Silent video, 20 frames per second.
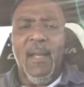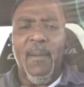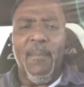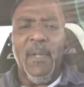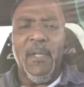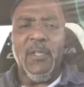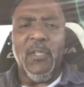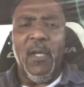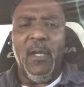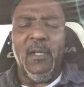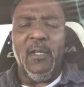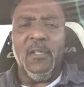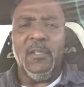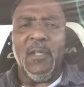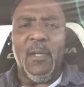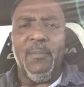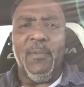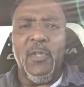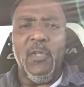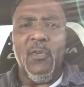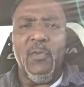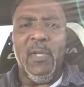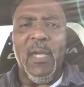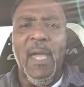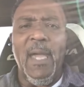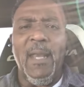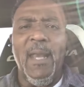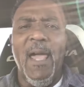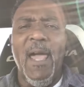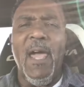Let me tell you something. You
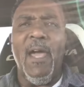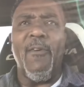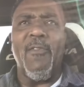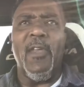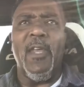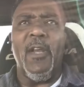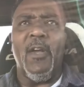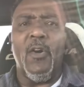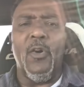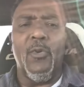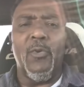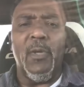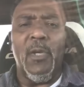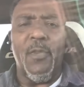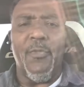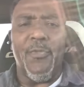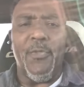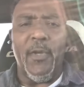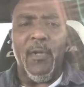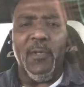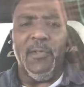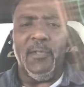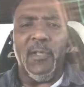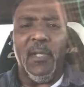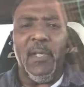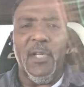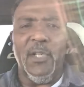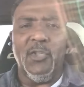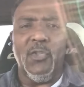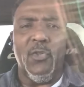can't have that hunger and thirst
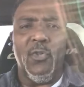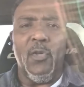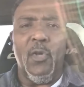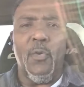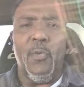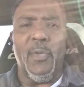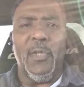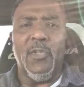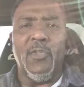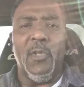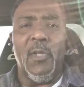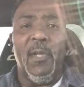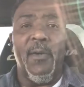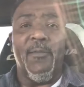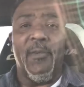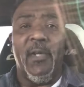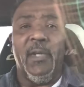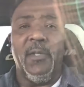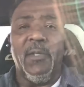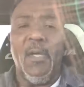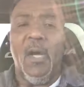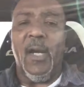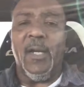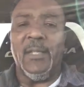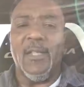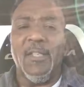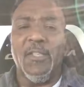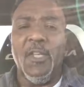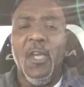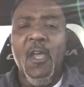unless you know that you're living in
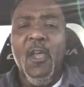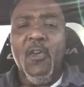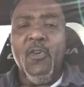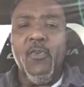darkness.